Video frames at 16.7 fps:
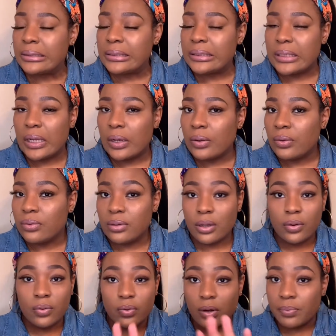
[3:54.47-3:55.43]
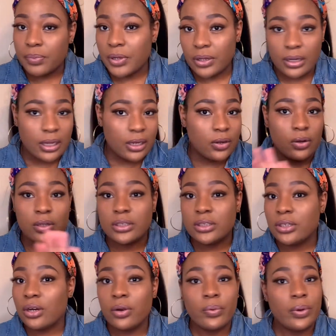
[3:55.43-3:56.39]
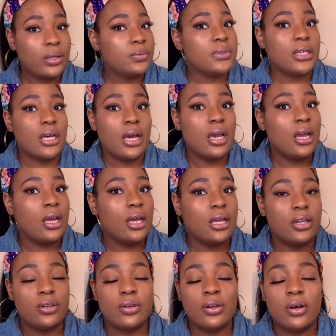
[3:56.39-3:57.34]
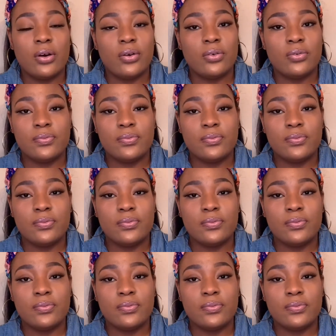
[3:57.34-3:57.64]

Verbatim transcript: don't don't quote me on that go onto her website and you know